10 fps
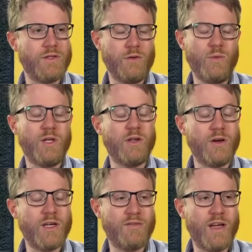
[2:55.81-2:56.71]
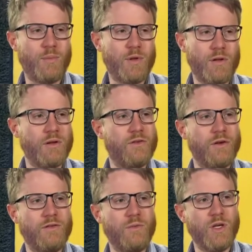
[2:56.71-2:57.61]
So we don't have capital
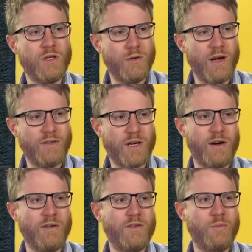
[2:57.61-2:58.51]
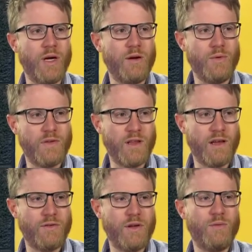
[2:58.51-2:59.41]
controls, and we do have a currency peg with South
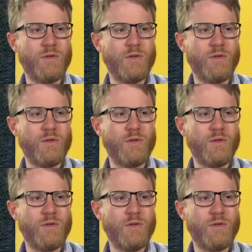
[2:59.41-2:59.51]
Africa,